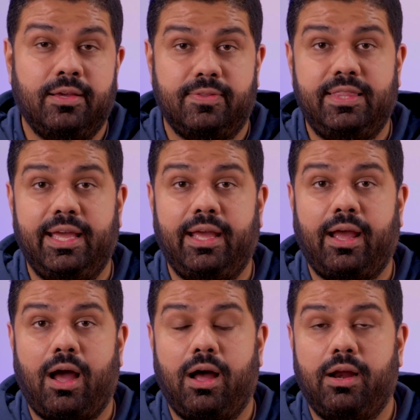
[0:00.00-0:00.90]

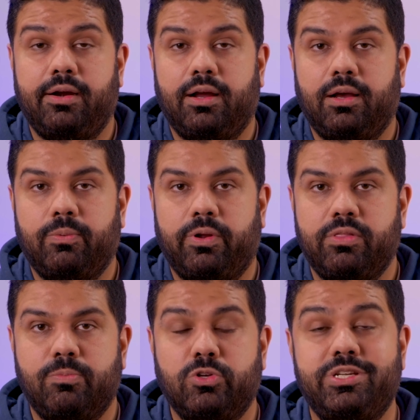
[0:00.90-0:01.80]
they are uh, one
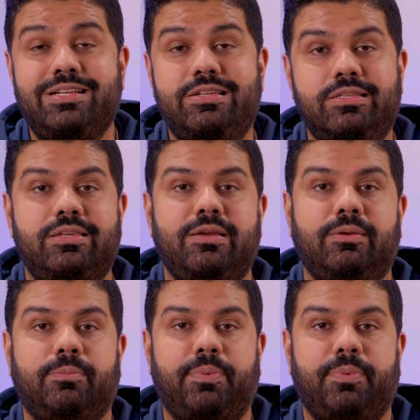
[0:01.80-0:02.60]
of the most interesting